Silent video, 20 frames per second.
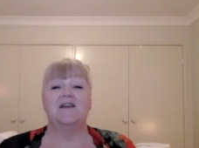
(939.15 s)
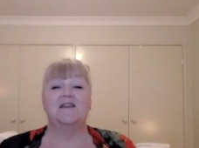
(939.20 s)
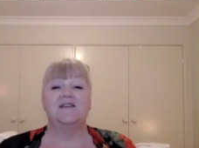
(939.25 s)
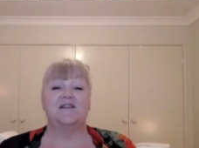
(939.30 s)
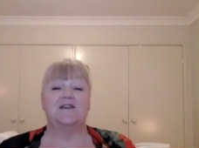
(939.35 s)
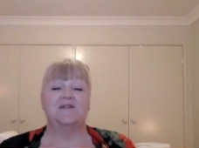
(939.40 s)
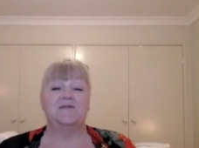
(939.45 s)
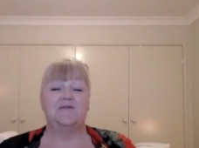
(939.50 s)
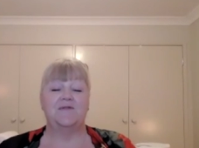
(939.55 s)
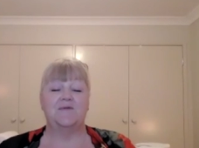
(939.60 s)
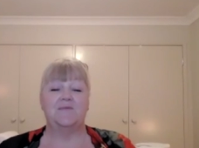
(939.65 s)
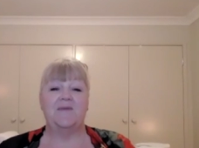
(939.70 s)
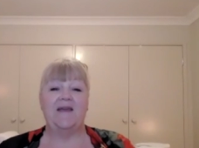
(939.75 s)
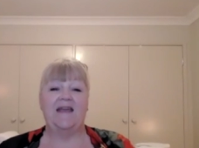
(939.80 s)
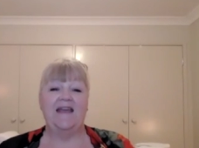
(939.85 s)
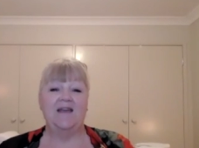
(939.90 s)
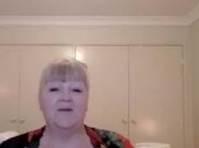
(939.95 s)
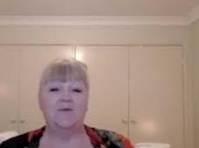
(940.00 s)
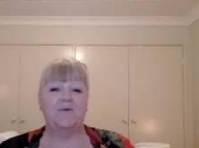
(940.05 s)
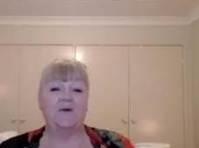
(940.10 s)
So for
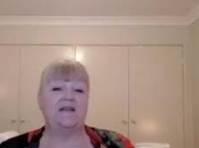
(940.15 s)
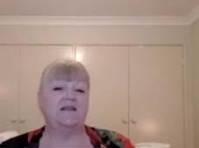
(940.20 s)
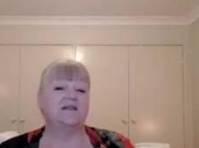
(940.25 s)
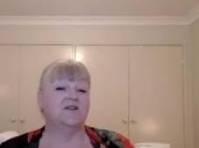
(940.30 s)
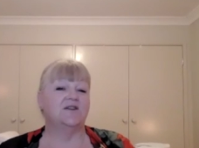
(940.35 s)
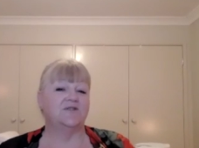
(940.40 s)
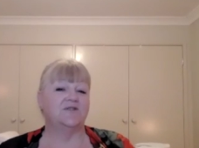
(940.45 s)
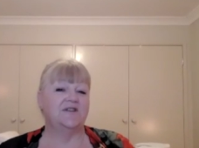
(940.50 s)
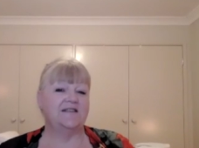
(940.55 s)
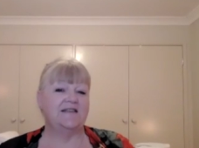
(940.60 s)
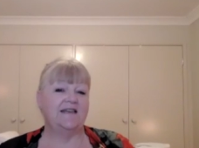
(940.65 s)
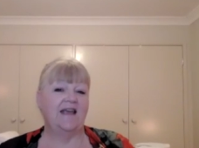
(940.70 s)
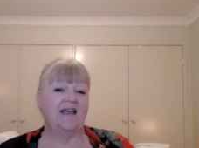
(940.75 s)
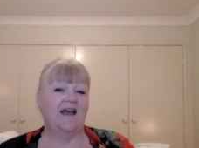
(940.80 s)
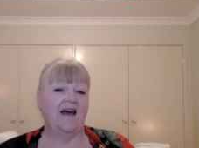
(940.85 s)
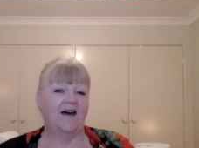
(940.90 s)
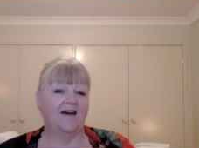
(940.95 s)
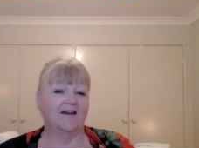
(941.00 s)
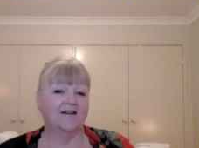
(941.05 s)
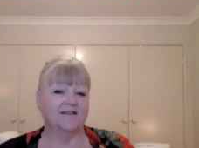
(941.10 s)
me, when Dondi
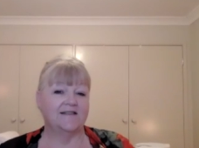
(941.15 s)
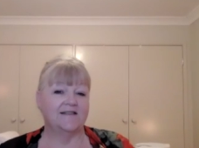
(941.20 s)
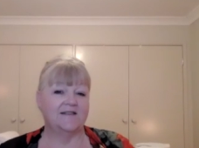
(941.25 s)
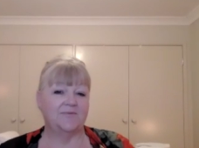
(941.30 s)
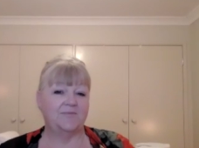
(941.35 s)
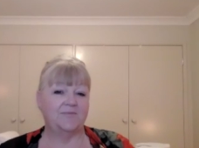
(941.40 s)
asked